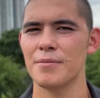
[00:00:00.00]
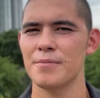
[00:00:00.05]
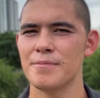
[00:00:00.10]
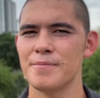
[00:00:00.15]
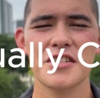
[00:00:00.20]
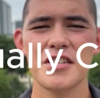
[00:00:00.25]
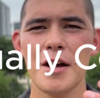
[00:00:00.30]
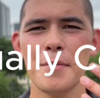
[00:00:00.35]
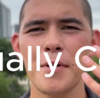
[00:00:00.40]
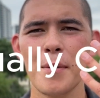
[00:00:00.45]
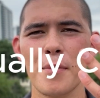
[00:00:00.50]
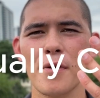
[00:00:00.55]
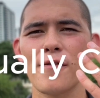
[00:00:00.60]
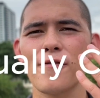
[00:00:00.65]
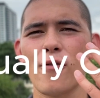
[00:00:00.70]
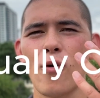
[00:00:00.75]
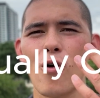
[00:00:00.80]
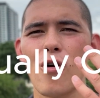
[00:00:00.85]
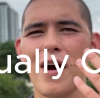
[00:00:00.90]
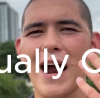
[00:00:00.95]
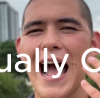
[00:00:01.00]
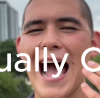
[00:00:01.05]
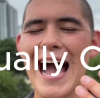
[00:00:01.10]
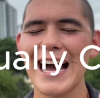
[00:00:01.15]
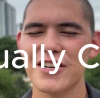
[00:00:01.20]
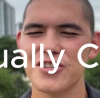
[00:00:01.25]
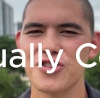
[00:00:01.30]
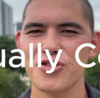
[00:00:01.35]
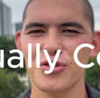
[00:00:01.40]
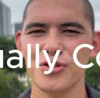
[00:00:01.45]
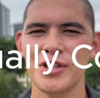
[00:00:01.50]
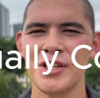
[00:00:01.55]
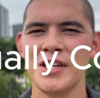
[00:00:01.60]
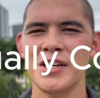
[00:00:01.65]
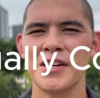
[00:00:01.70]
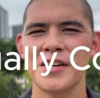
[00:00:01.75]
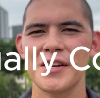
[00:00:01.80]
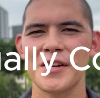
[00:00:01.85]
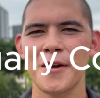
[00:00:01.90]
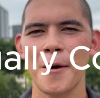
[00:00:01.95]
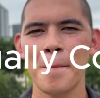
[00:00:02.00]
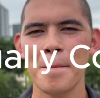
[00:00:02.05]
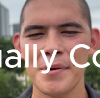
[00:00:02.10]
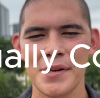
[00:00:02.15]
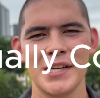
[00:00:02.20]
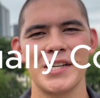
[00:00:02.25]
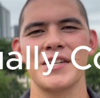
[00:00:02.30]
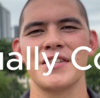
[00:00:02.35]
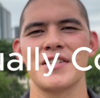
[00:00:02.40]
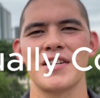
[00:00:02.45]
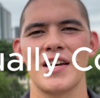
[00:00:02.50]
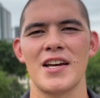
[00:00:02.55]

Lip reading: Step number 4, actually compete.